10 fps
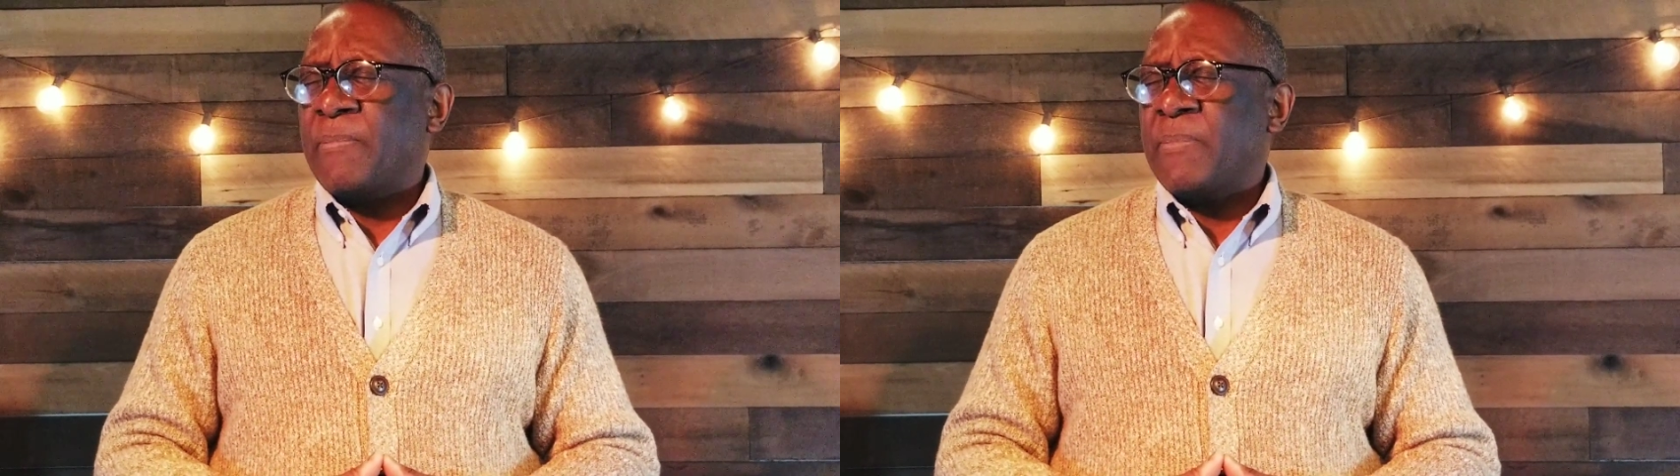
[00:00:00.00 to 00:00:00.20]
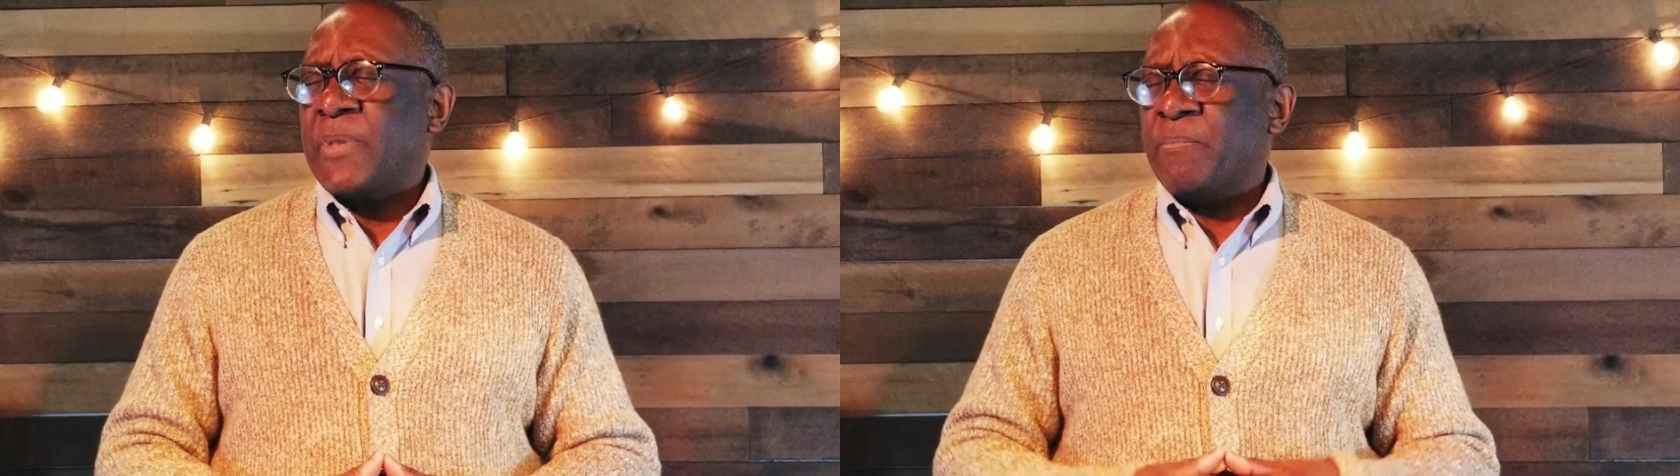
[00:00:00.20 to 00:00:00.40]

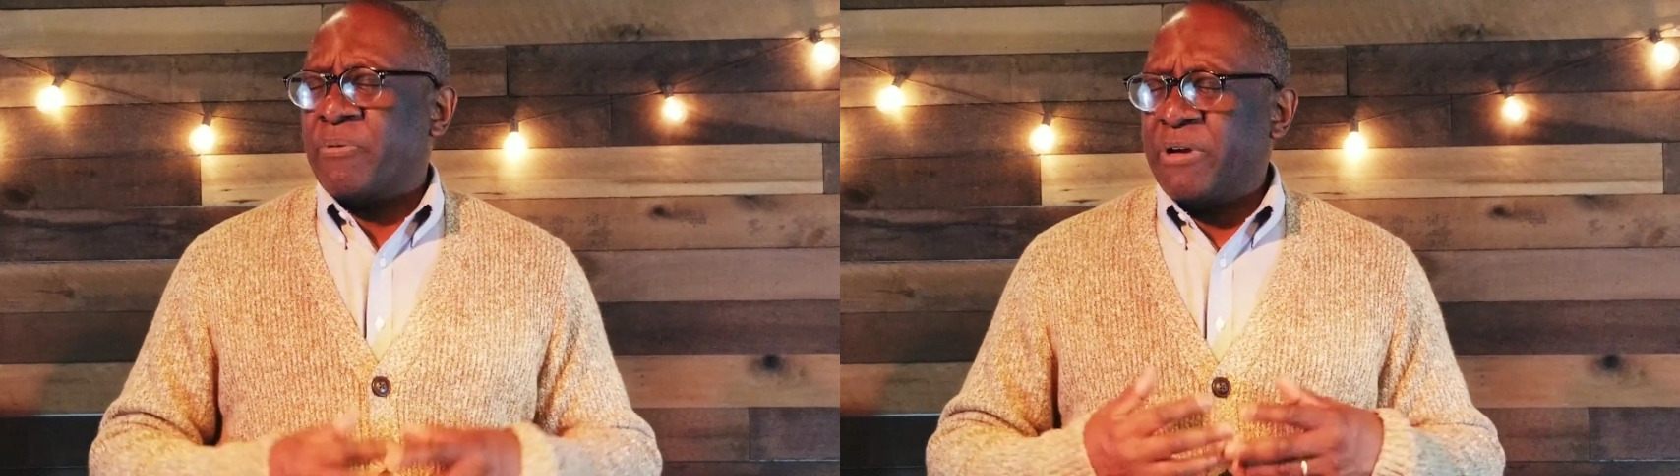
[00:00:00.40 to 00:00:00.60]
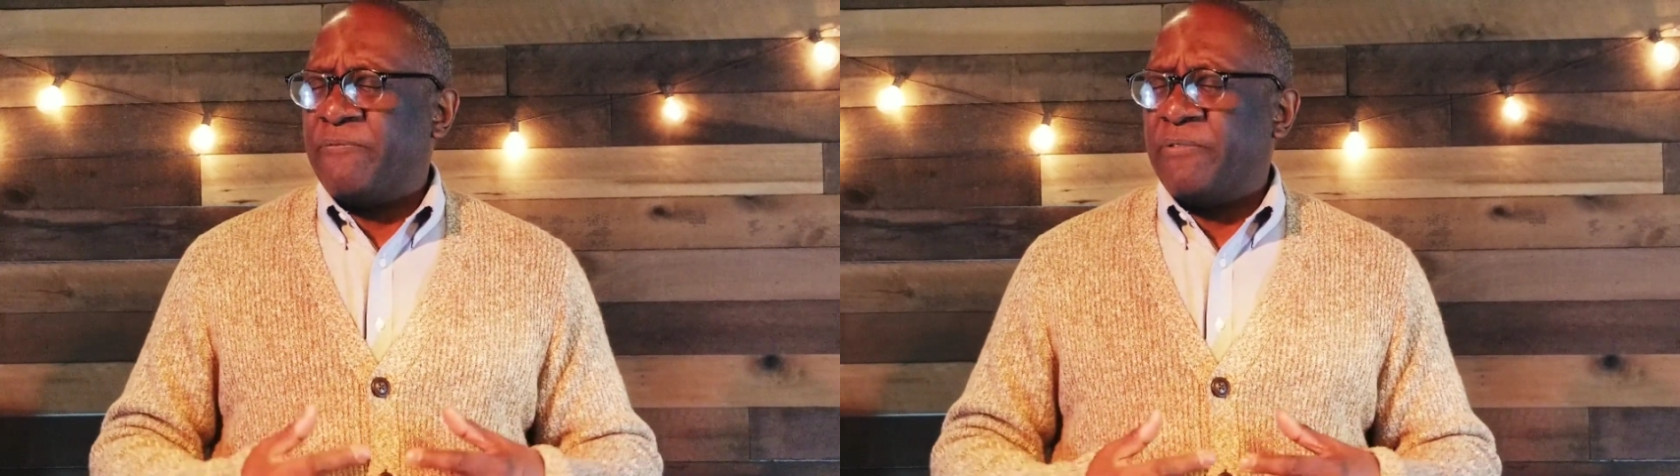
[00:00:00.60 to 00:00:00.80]
I'm
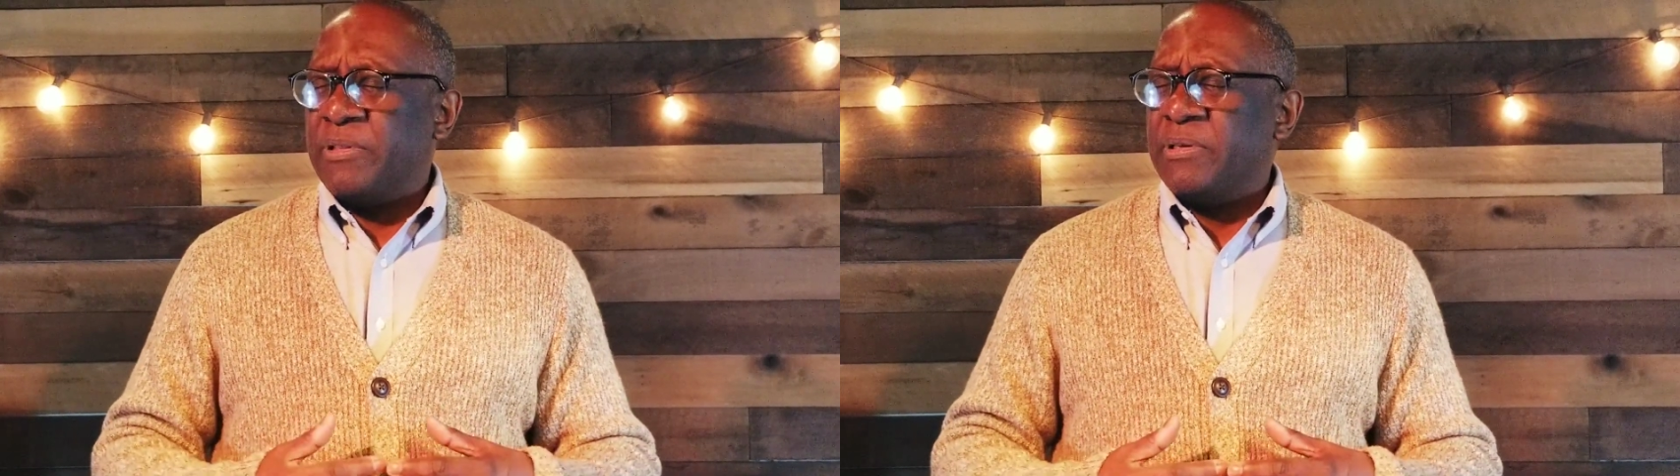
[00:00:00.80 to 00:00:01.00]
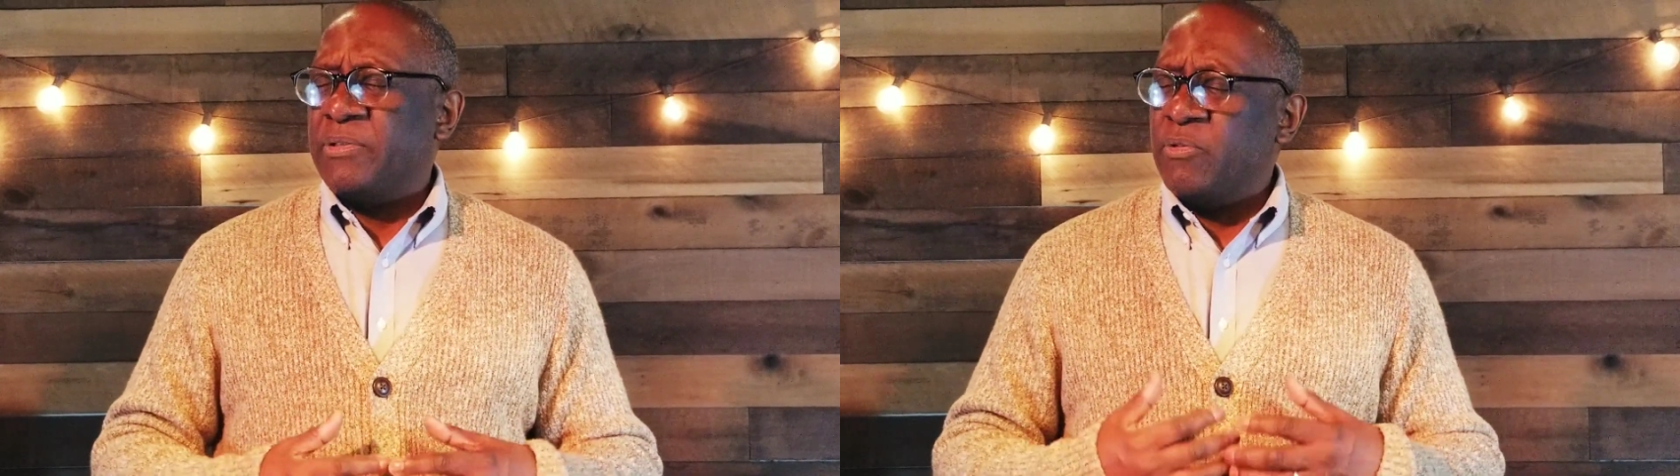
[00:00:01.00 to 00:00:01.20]
praying for
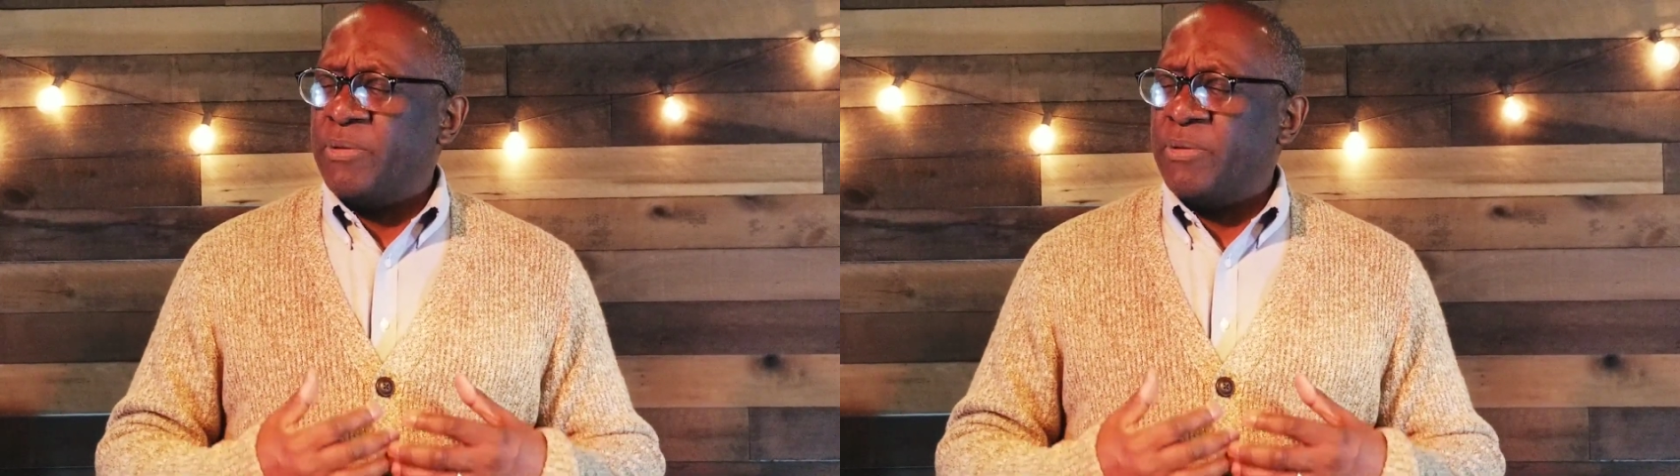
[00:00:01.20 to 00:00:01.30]
the new